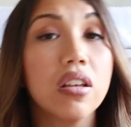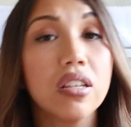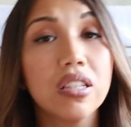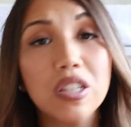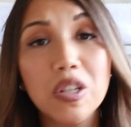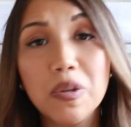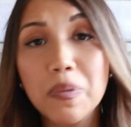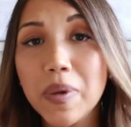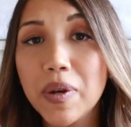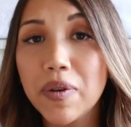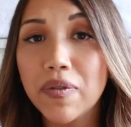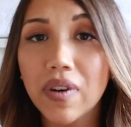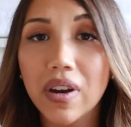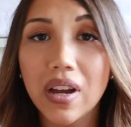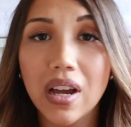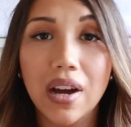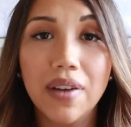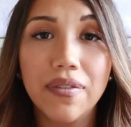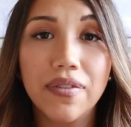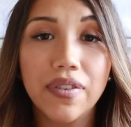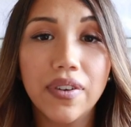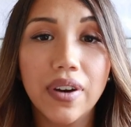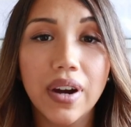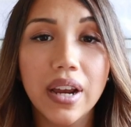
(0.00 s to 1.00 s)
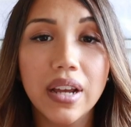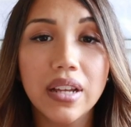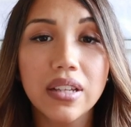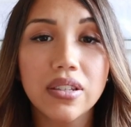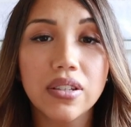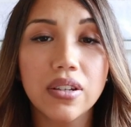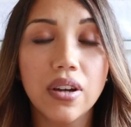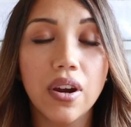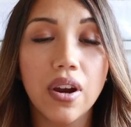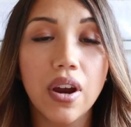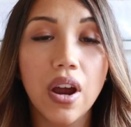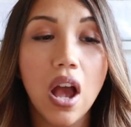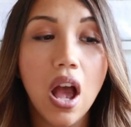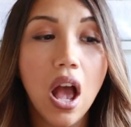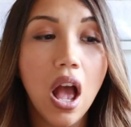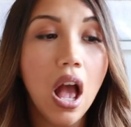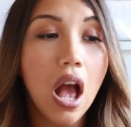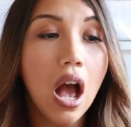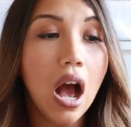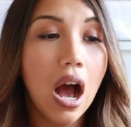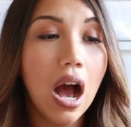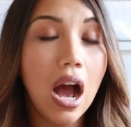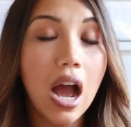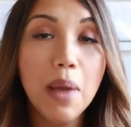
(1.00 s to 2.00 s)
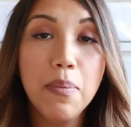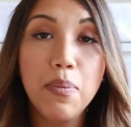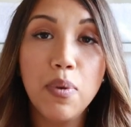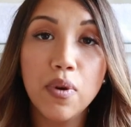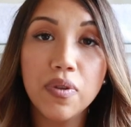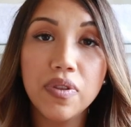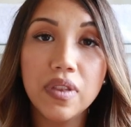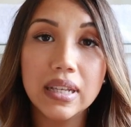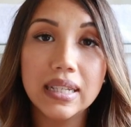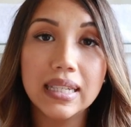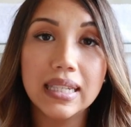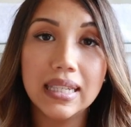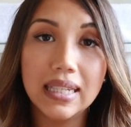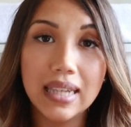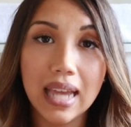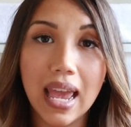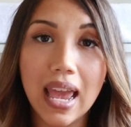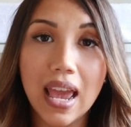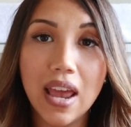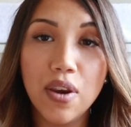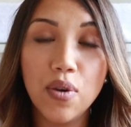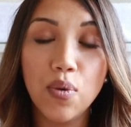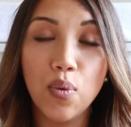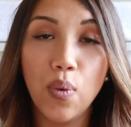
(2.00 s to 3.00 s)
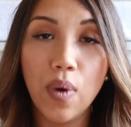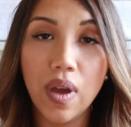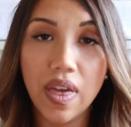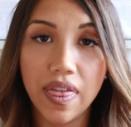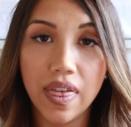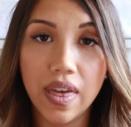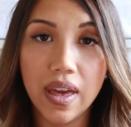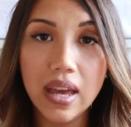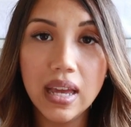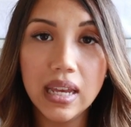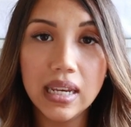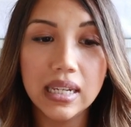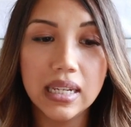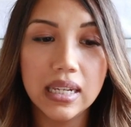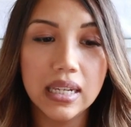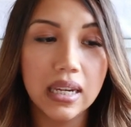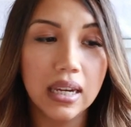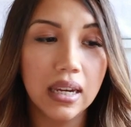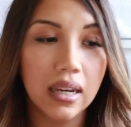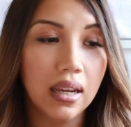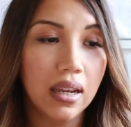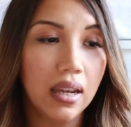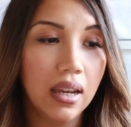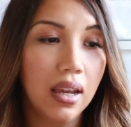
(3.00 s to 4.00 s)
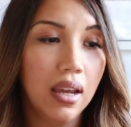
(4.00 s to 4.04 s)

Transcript: I'll still be recovering. So I bought the stand with it.